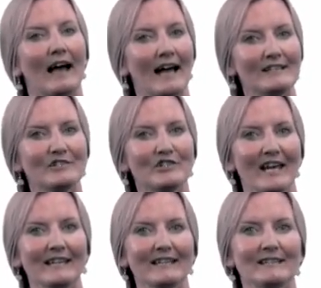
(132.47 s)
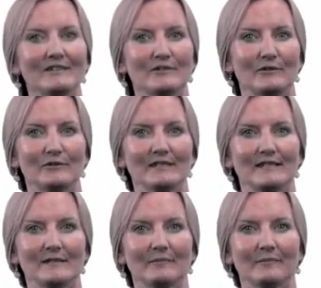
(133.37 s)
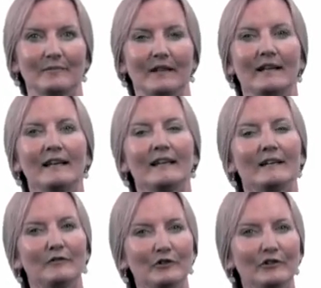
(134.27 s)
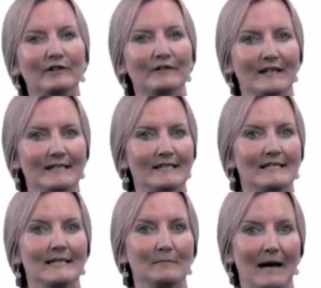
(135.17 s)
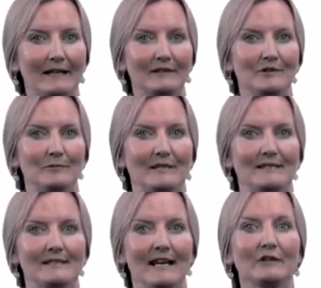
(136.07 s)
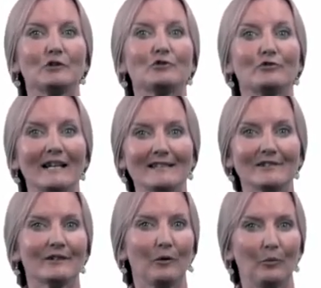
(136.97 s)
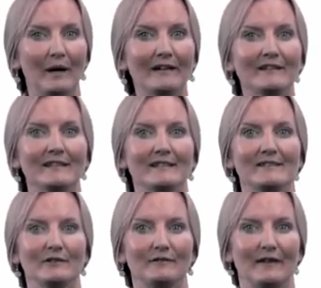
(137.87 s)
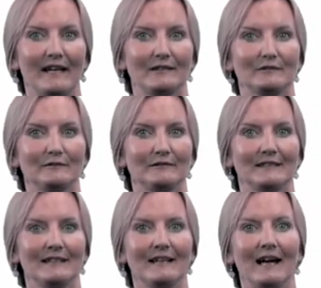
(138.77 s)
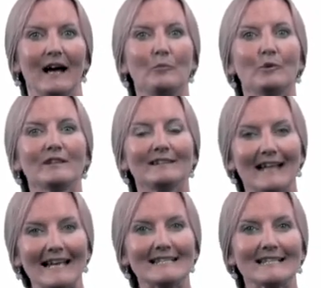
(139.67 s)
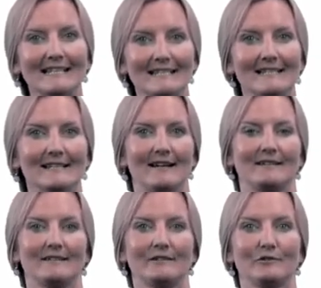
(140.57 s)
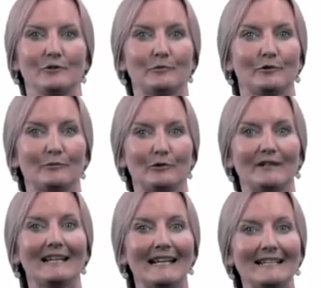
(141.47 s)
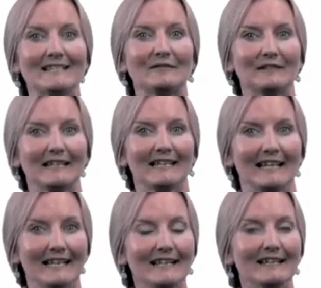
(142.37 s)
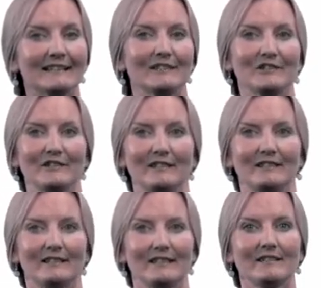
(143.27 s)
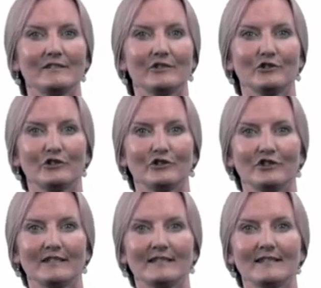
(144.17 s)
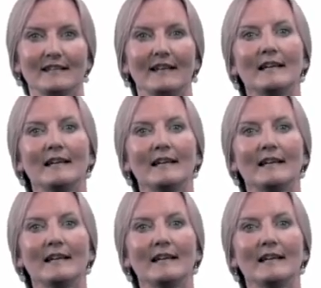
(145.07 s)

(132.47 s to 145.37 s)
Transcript: As Jenkins notes, if university managements had greater awareness of ELF and were less concerned to promote native-like English in their institutions,